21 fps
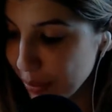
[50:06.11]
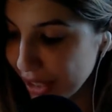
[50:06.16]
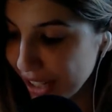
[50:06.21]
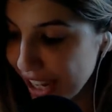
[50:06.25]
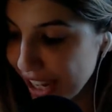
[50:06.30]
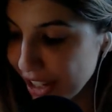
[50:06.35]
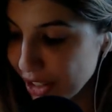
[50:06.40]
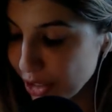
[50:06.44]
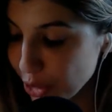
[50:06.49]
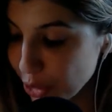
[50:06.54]
the
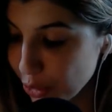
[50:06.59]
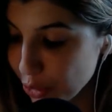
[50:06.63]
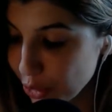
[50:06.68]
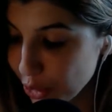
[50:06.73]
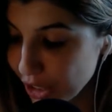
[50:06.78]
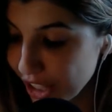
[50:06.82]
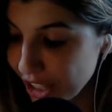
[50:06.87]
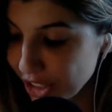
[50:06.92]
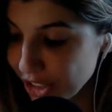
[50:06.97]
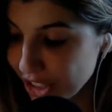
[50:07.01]
castle
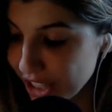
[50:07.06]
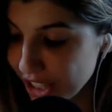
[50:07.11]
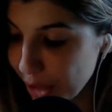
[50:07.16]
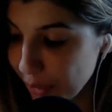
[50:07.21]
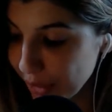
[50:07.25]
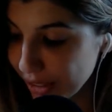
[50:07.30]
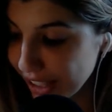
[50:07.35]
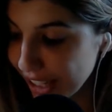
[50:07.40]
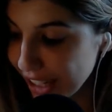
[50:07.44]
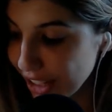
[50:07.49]
for lunch an
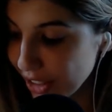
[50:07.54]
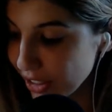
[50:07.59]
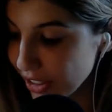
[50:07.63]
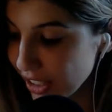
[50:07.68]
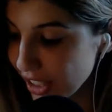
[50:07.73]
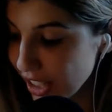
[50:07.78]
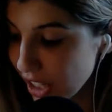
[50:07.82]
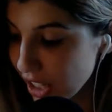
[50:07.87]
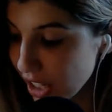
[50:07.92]
hour later.